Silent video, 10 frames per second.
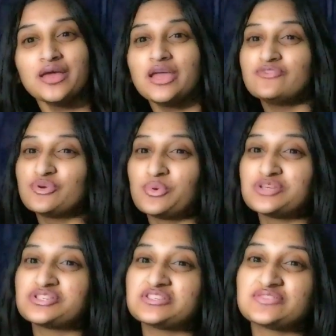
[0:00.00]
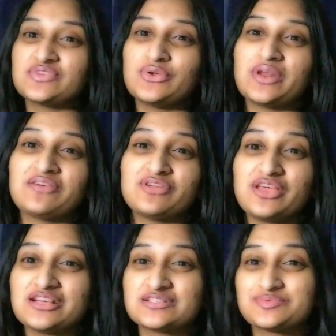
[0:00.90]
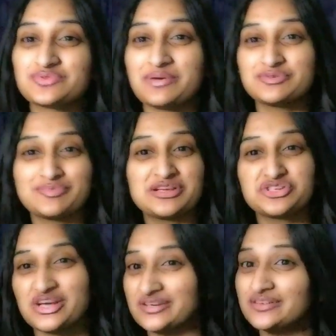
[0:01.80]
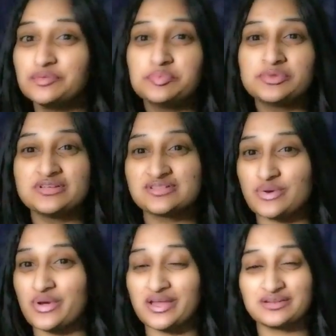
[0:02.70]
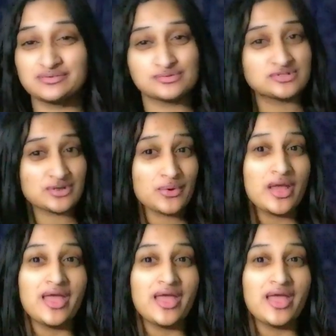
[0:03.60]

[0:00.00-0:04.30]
If you're watching this video and have not yet subscribed to my channel, please go ahead and do so.